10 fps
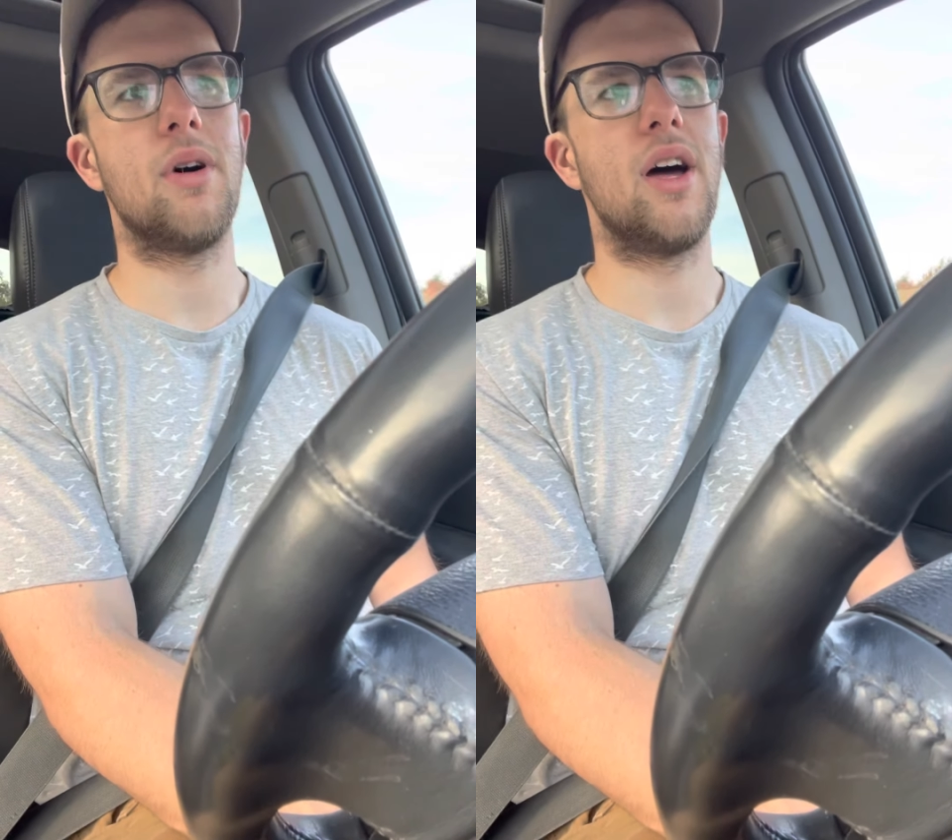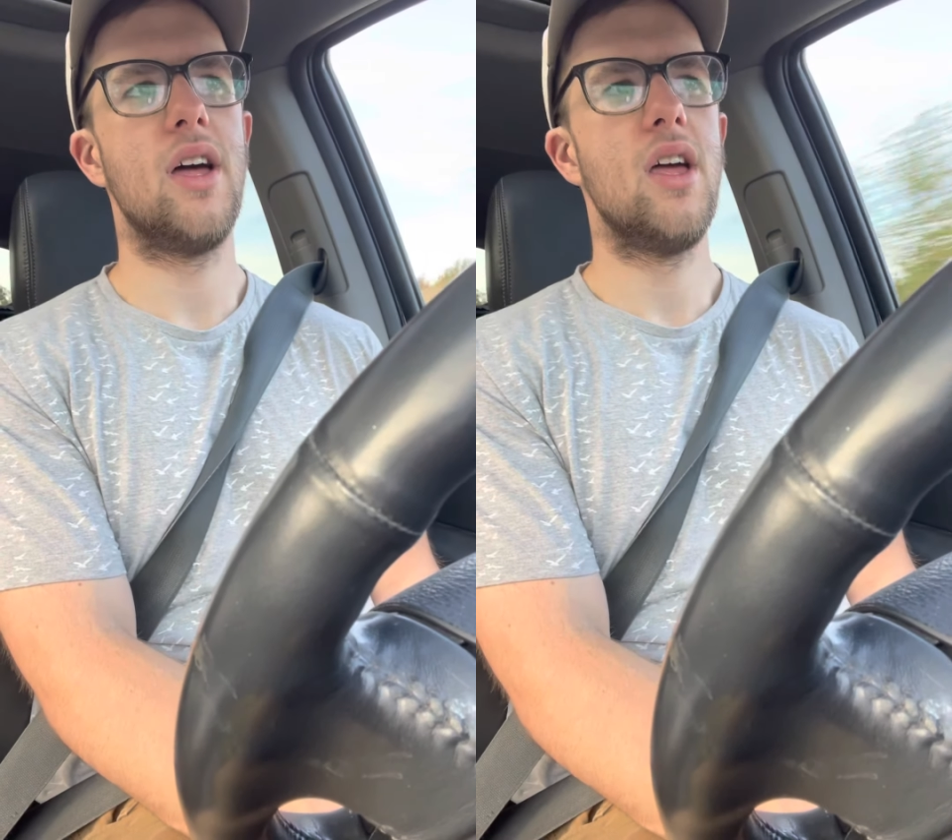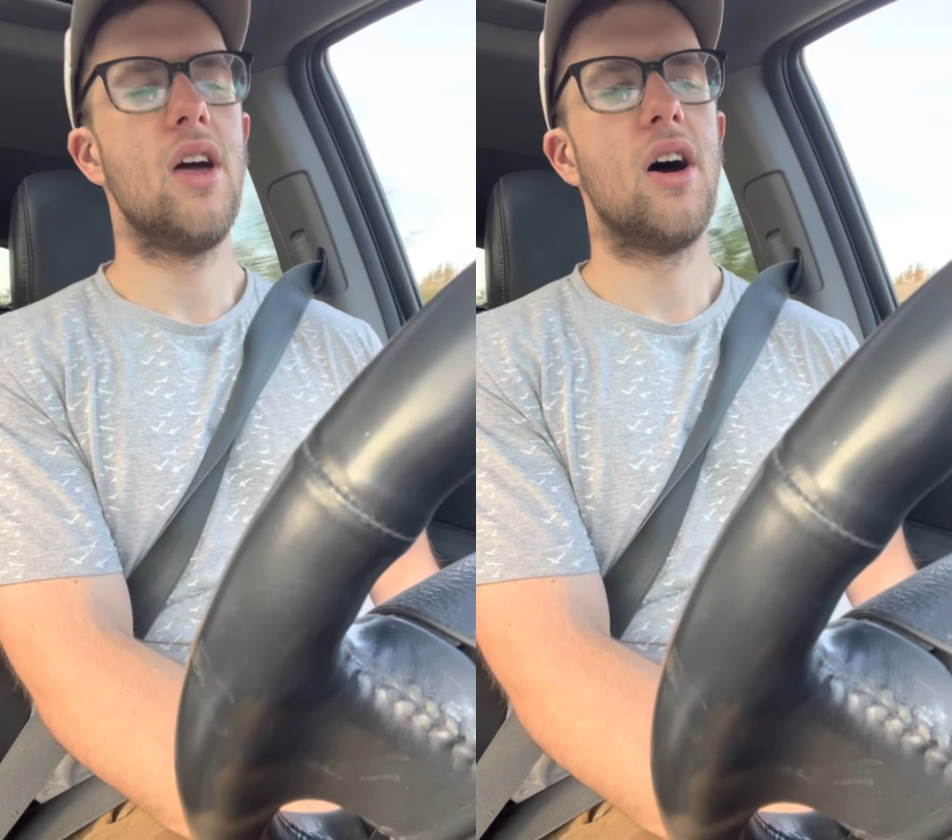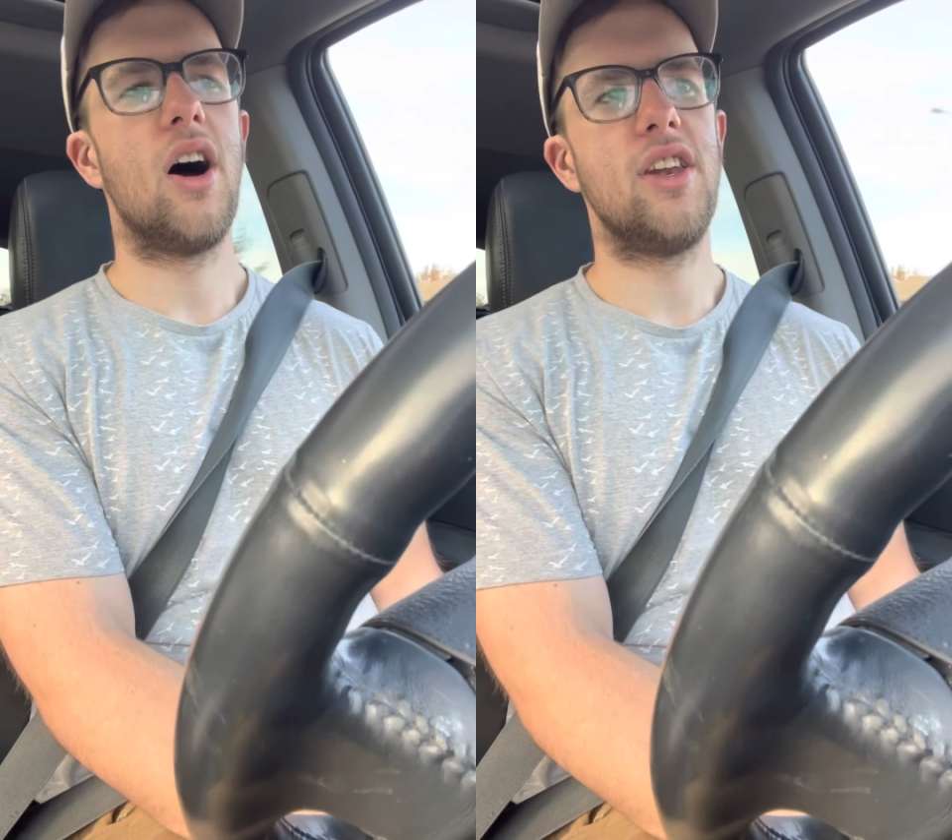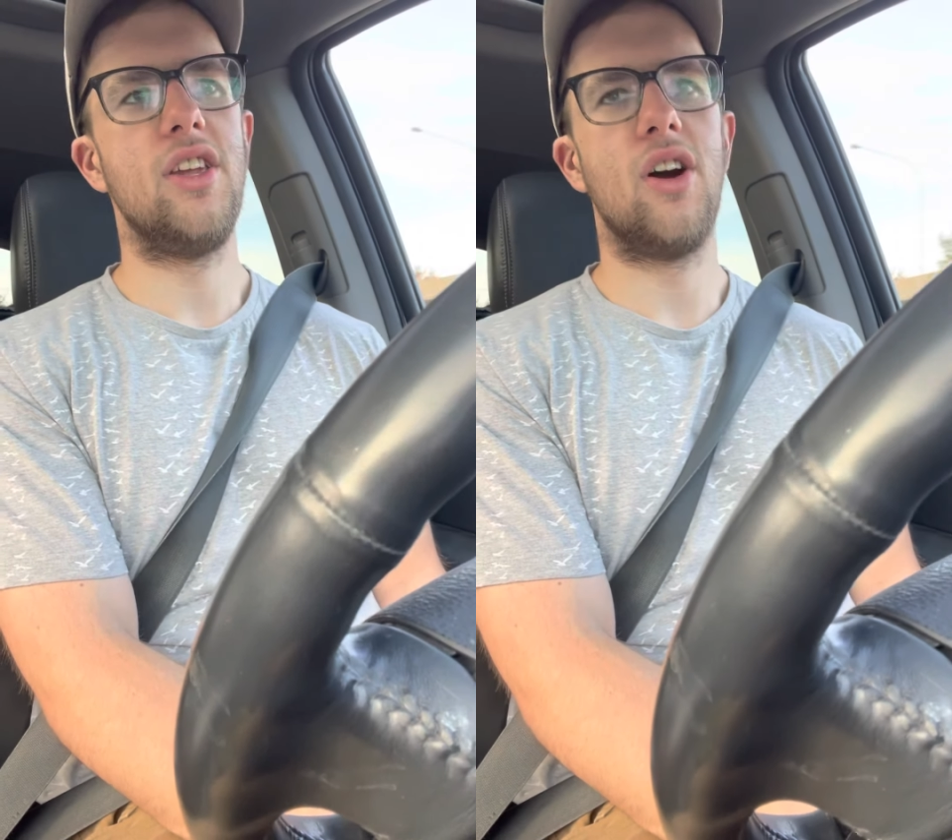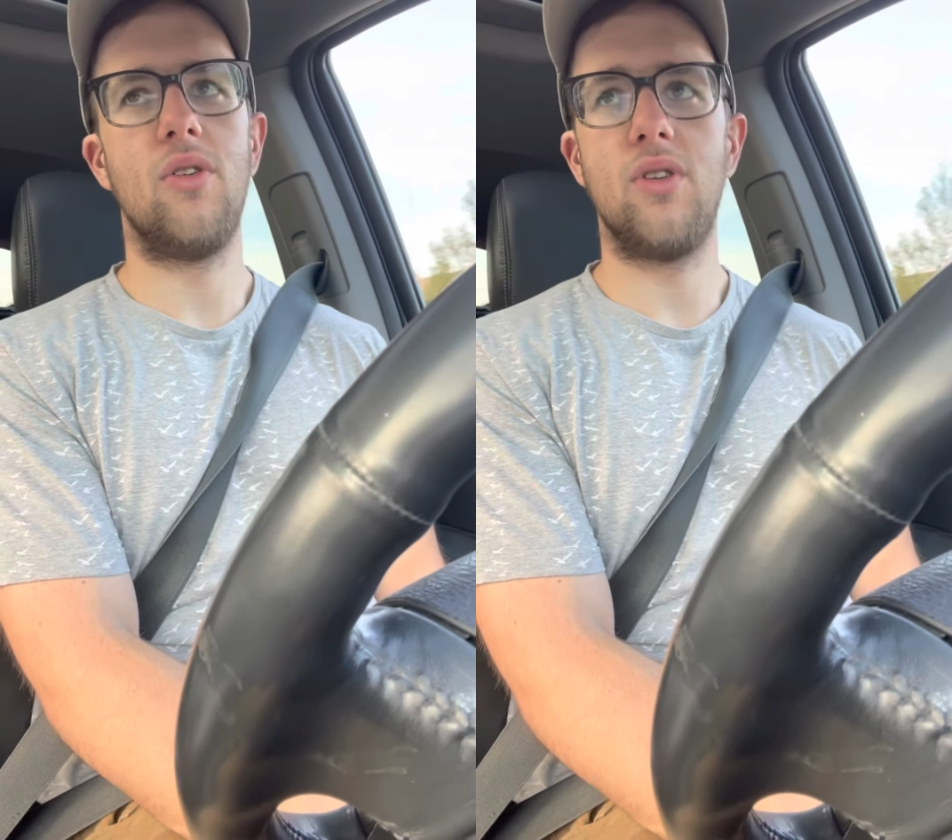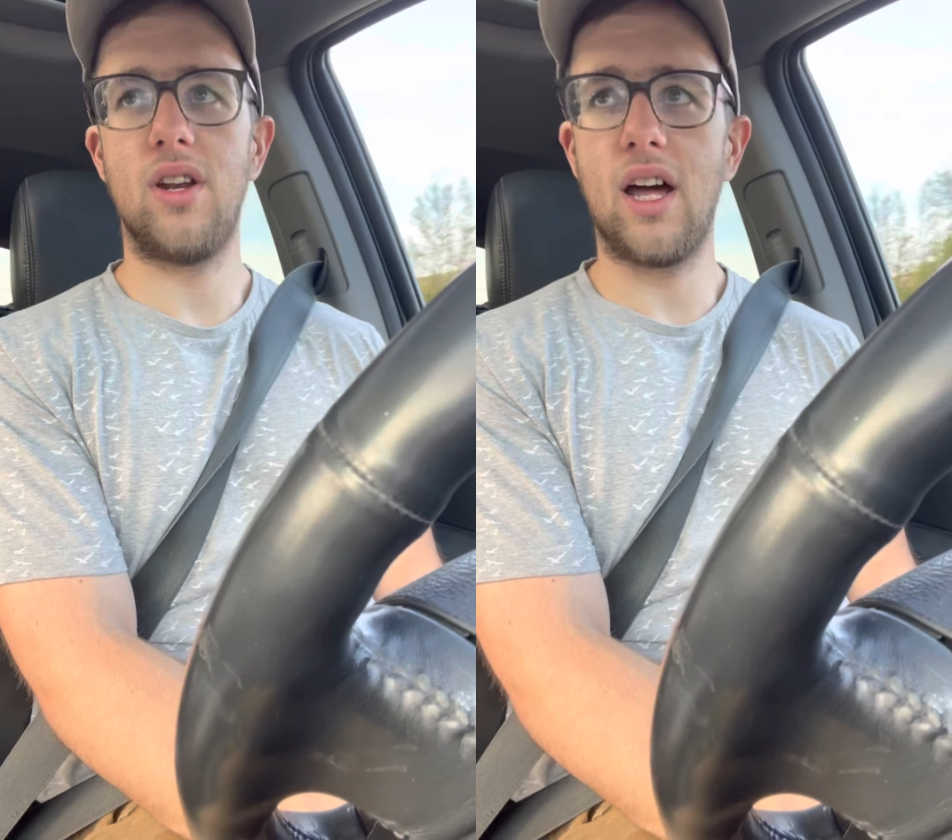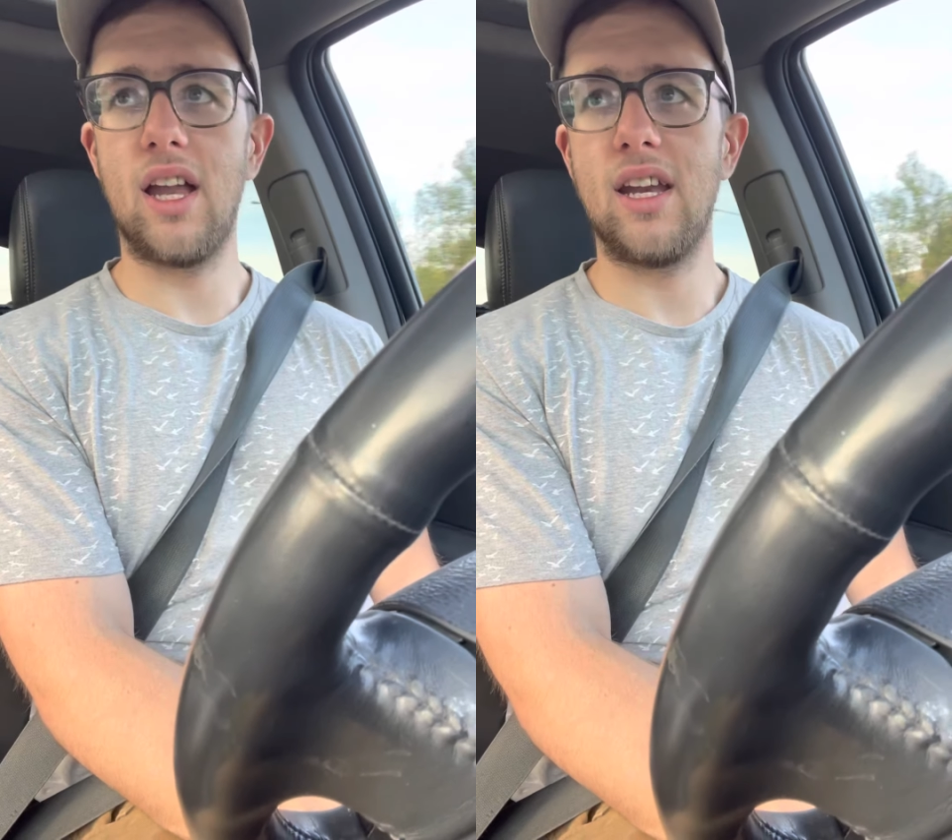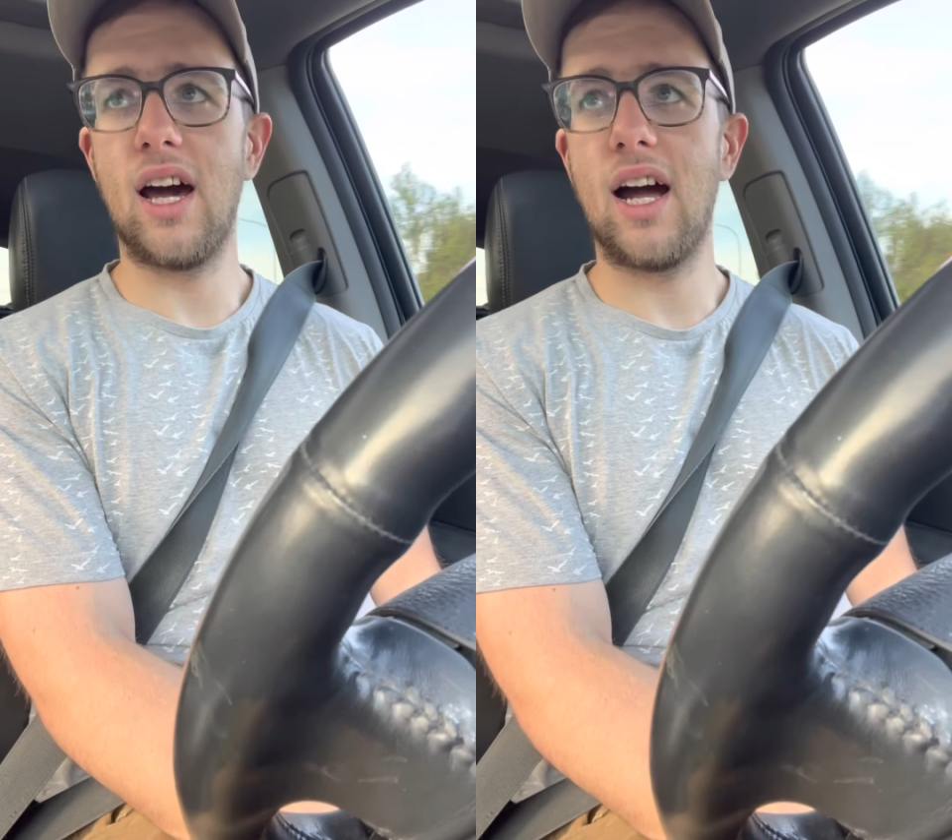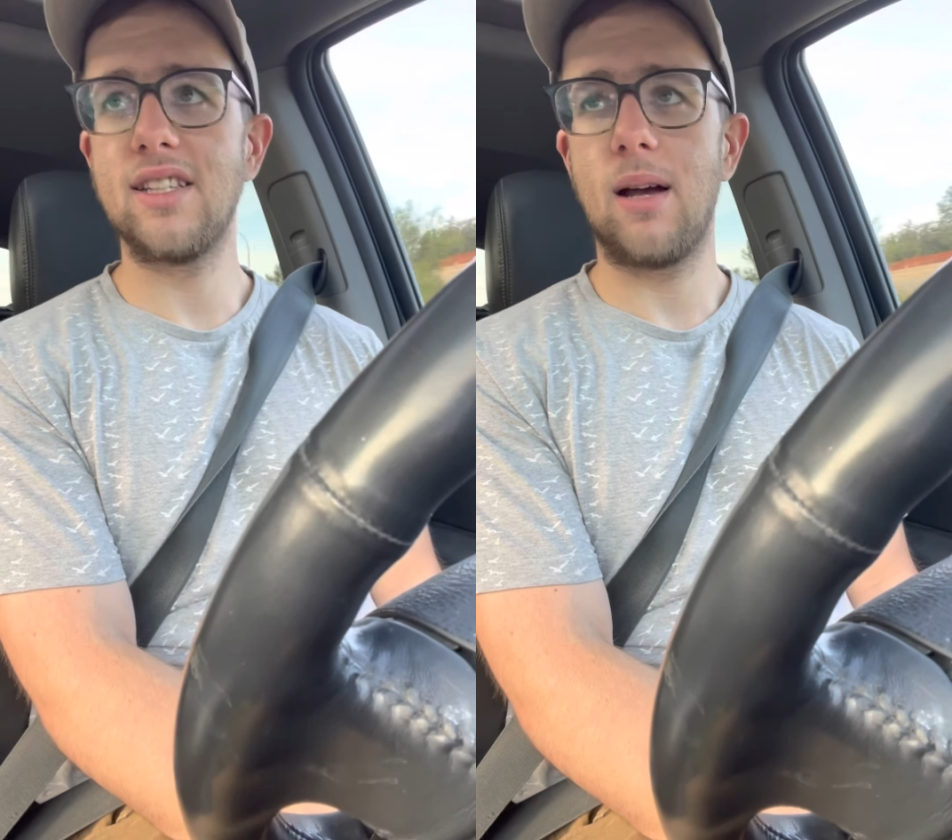But 9